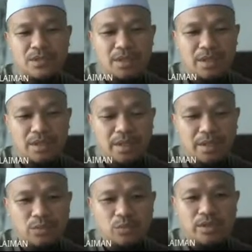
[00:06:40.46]
And
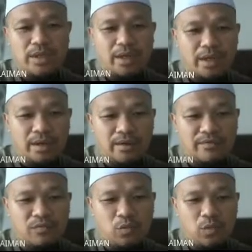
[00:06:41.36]
then we have
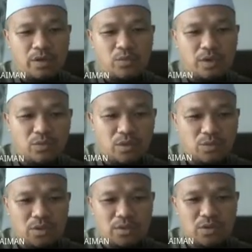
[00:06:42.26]
1, 1, 1,
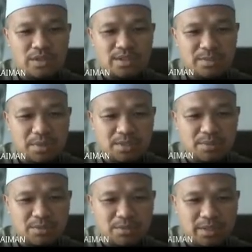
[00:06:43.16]
1, 1 is the
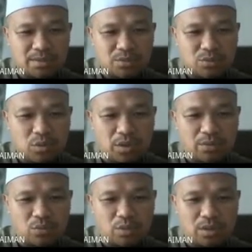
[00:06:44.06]
maximum, right? So
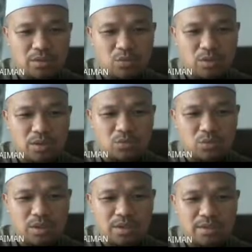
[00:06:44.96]
1, 1, 1,
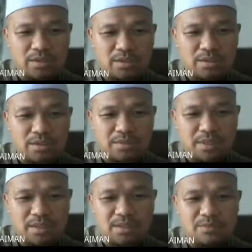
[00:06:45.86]
1 is the
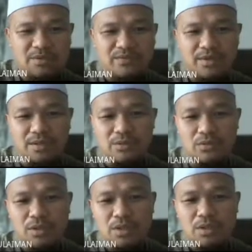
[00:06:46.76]
maximum value.
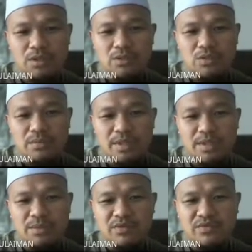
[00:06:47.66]
So the
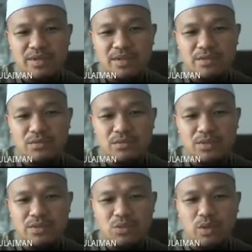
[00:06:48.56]
maximum value
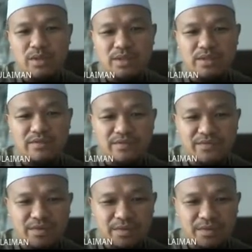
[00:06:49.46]
is 150.